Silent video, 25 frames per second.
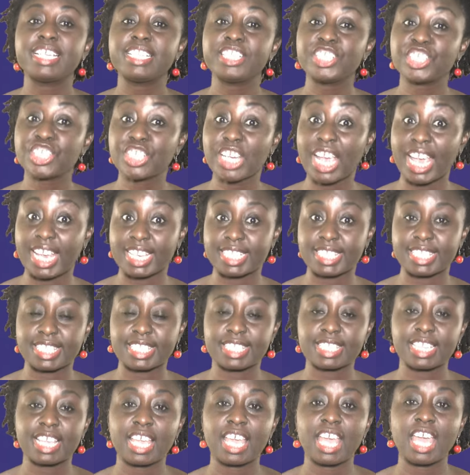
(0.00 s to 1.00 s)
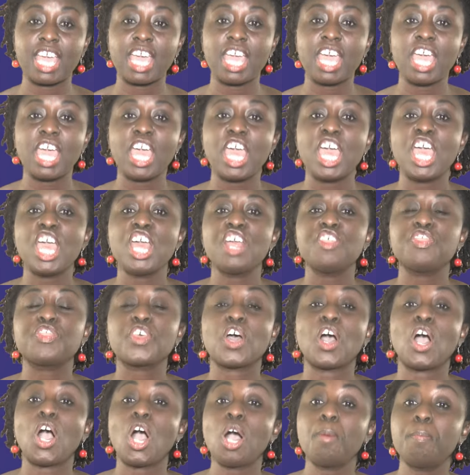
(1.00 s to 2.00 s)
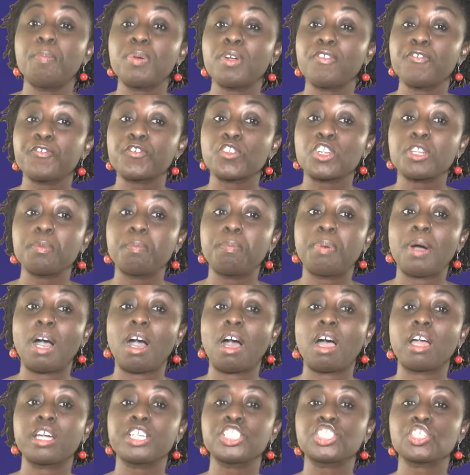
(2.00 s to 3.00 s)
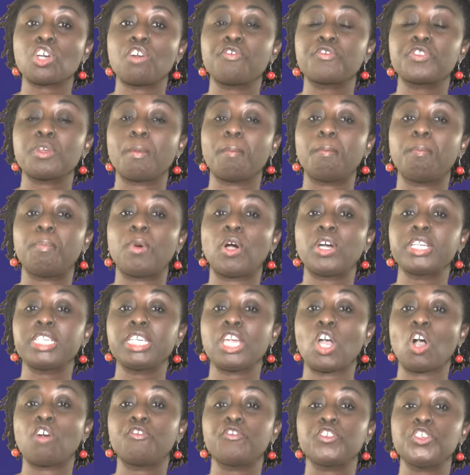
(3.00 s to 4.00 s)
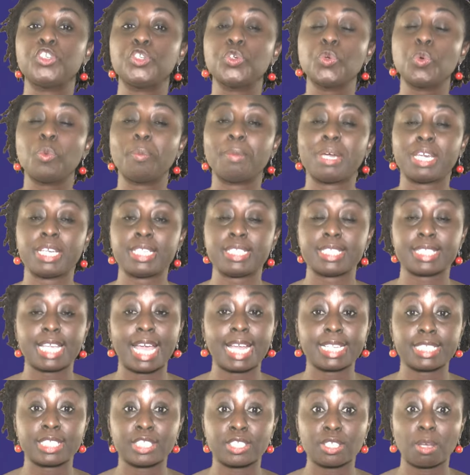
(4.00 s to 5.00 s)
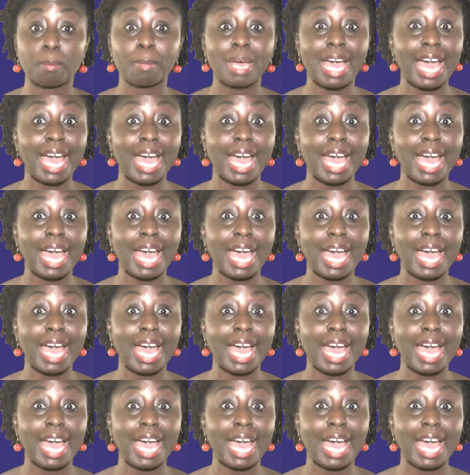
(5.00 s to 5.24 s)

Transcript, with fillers: Chess, the upper front part of the body of humans and some